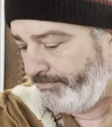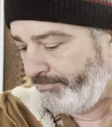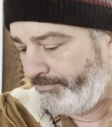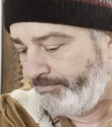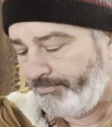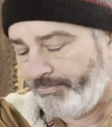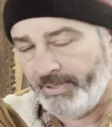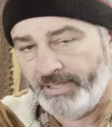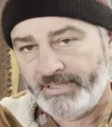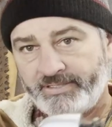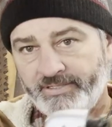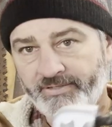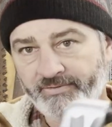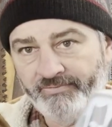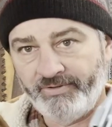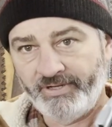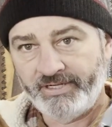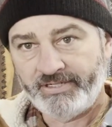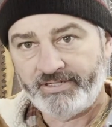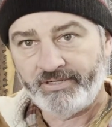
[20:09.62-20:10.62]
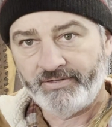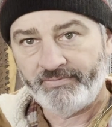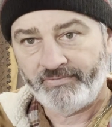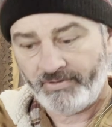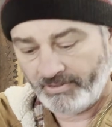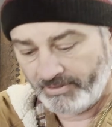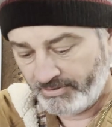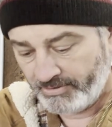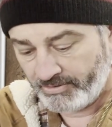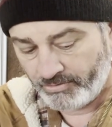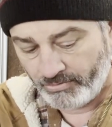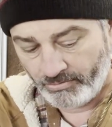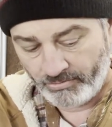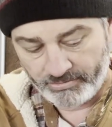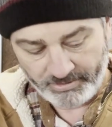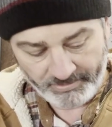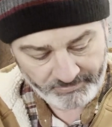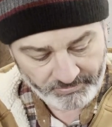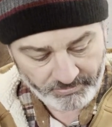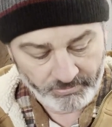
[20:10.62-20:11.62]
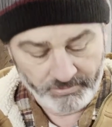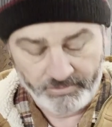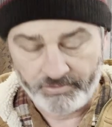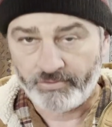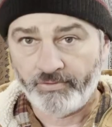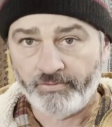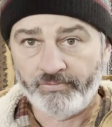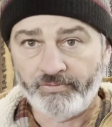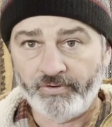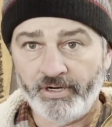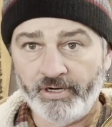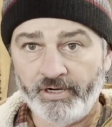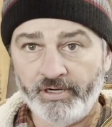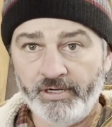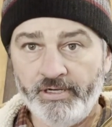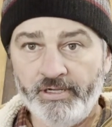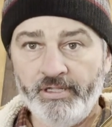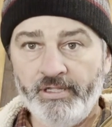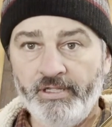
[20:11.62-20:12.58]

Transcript: Best invention of all these tools I've showed you so far.